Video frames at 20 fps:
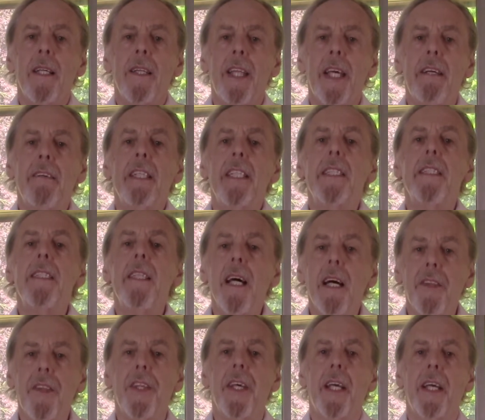there is
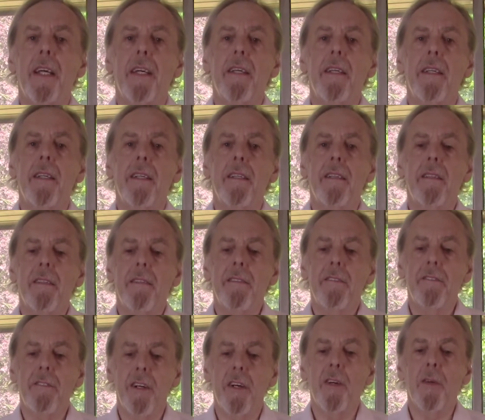nothing
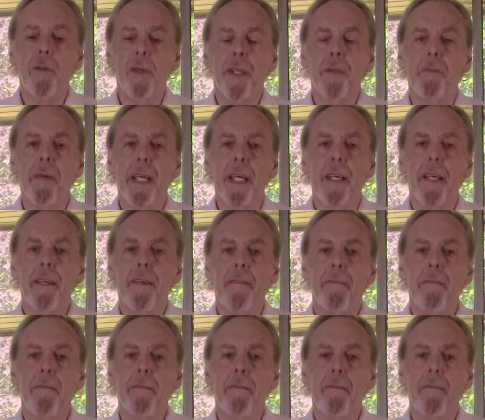wrong with me.